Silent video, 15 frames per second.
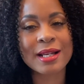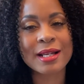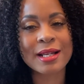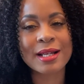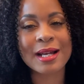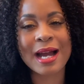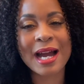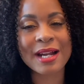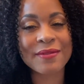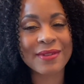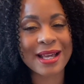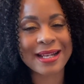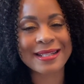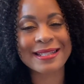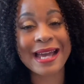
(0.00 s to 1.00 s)
kind of
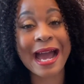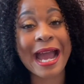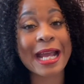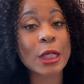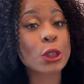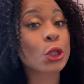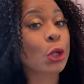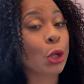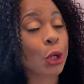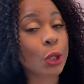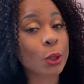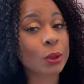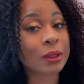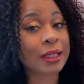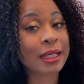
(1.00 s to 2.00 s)
like a tight
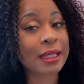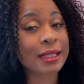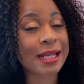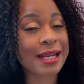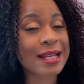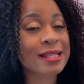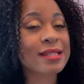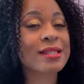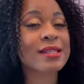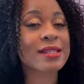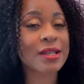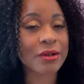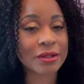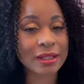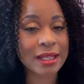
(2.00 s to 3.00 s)
curly, not
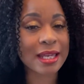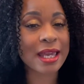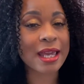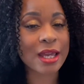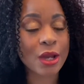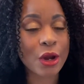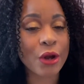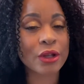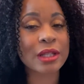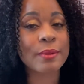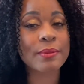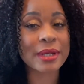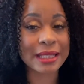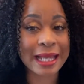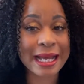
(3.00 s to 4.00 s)
necessarily kinky curly,
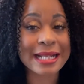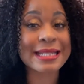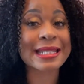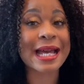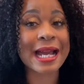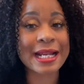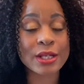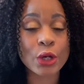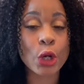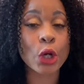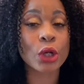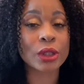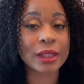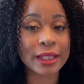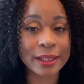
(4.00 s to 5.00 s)
but like a tight
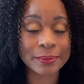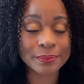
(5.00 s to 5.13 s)
curly.